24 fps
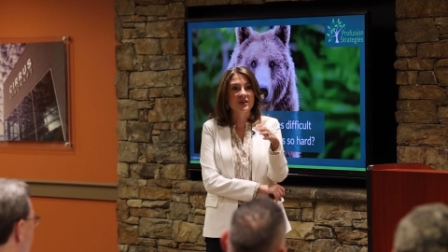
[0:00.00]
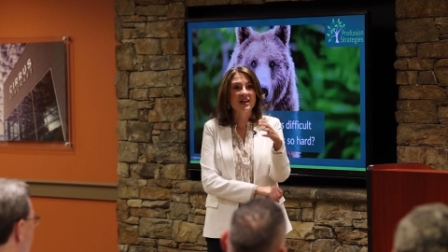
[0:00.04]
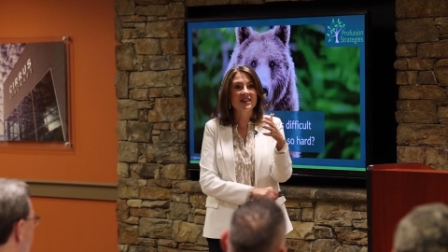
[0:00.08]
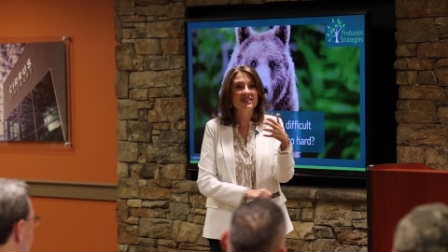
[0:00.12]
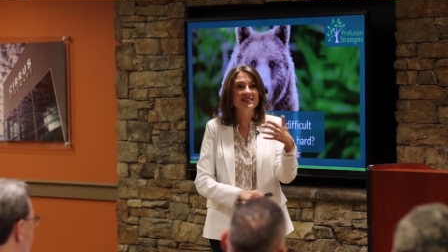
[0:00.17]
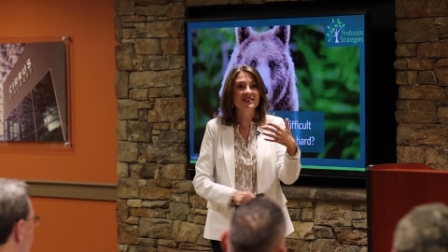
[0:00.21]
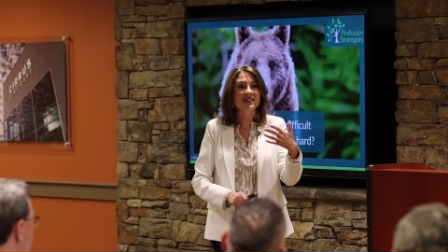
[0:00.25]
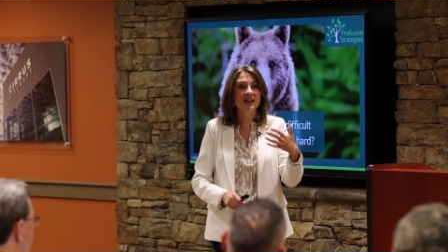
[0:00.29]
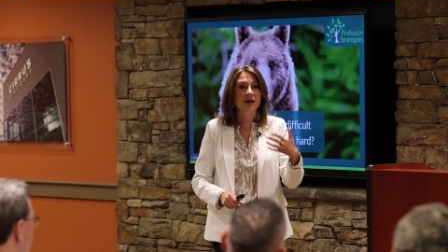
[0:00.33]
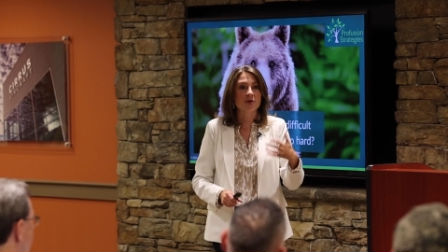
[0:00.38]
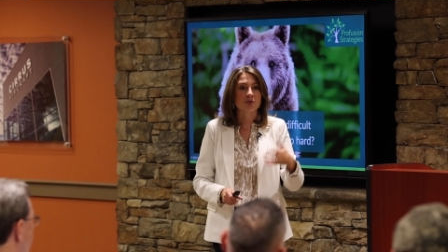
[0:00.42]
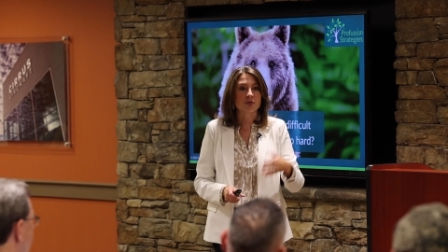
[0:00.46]

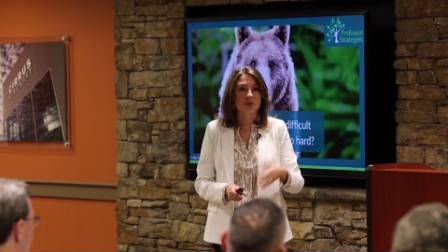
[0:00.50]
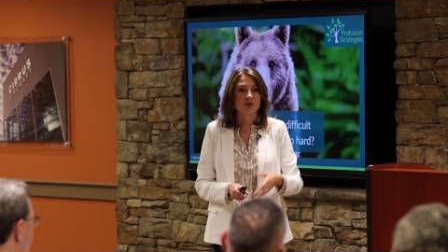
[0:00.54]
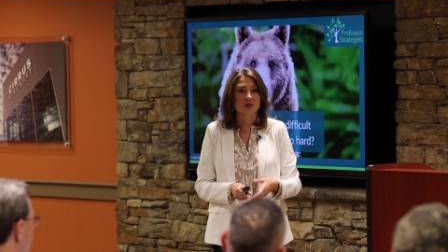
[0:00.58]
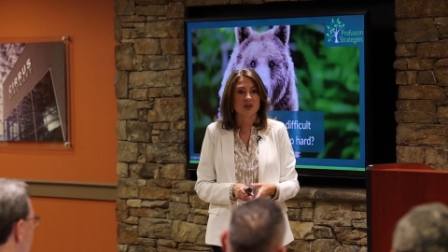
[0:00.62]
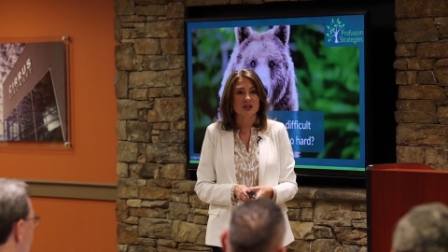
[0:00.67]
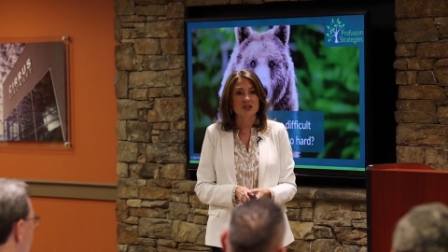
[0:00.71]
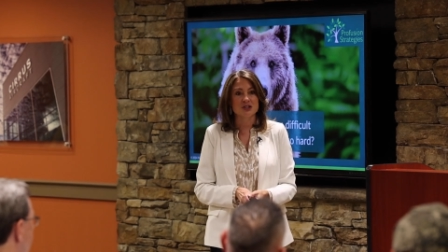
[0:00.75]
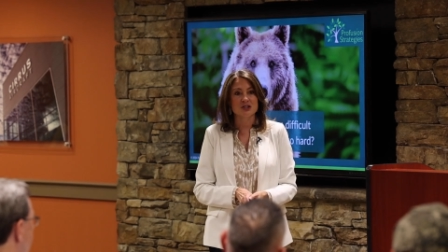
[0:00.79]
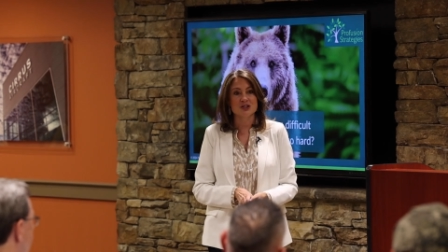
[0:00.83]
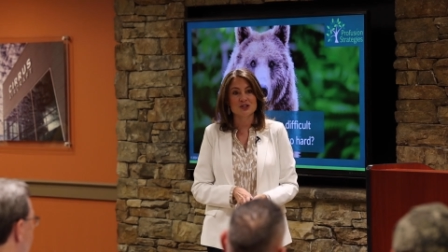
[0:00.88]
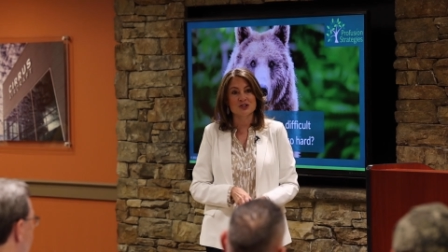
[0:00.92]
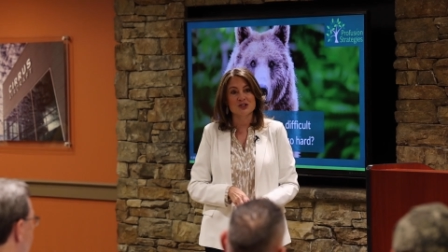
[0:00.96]
that's that
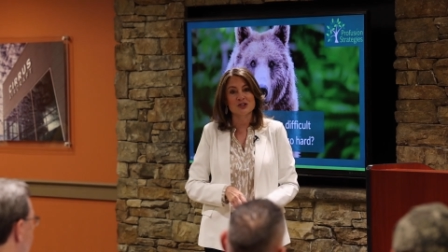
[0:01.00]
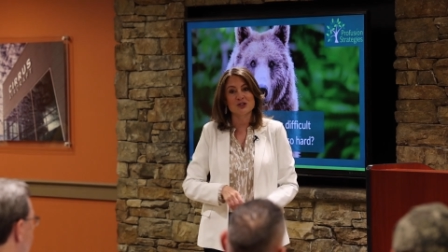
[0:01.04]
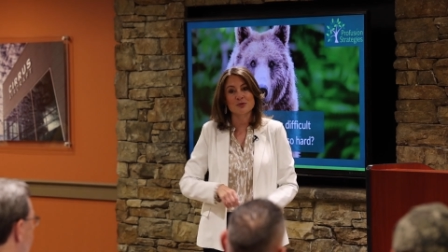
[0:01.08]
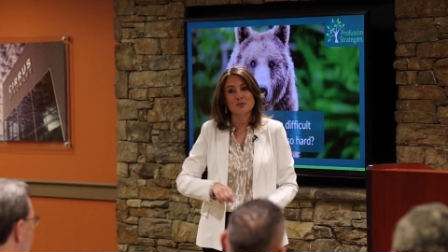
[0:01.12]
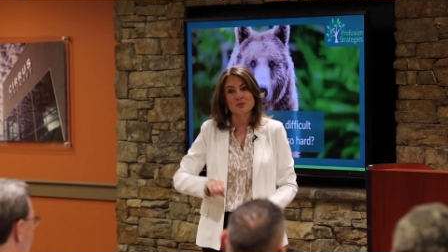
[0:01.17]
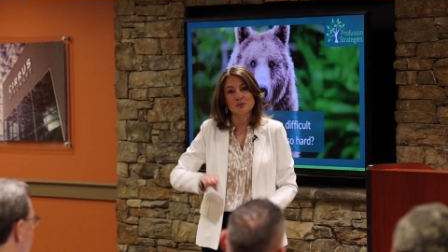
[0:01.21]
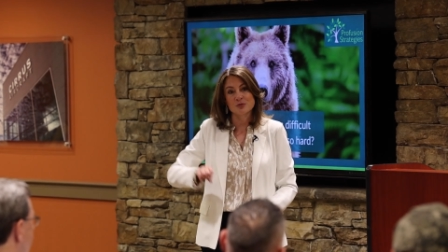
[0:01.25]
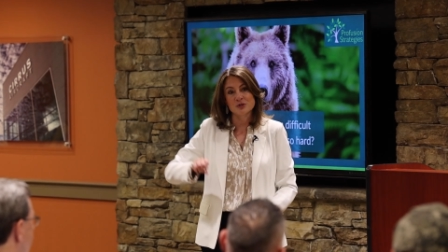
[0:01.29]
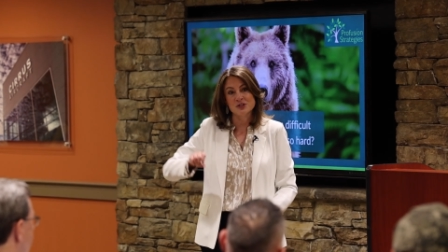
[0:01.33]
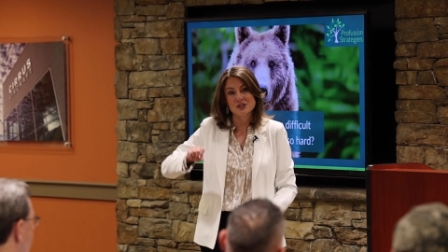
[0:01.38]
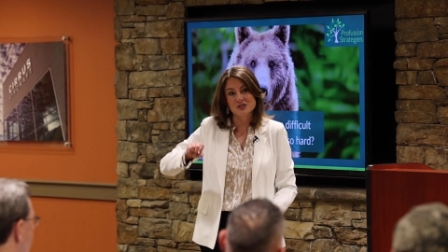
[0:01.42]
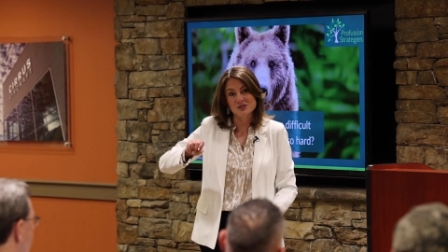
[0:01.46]
relationship
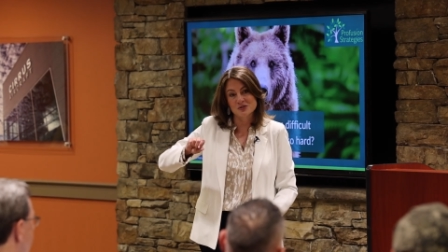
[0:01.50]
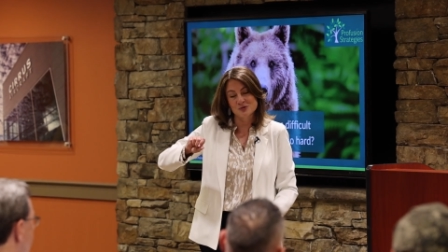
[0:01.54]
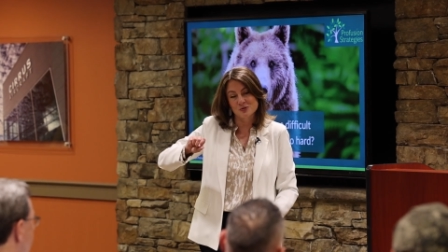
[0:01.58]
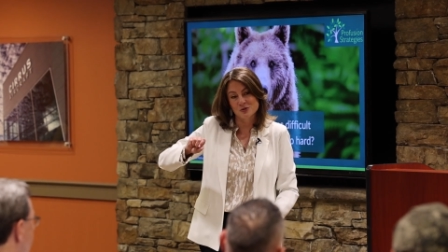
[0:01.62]
risk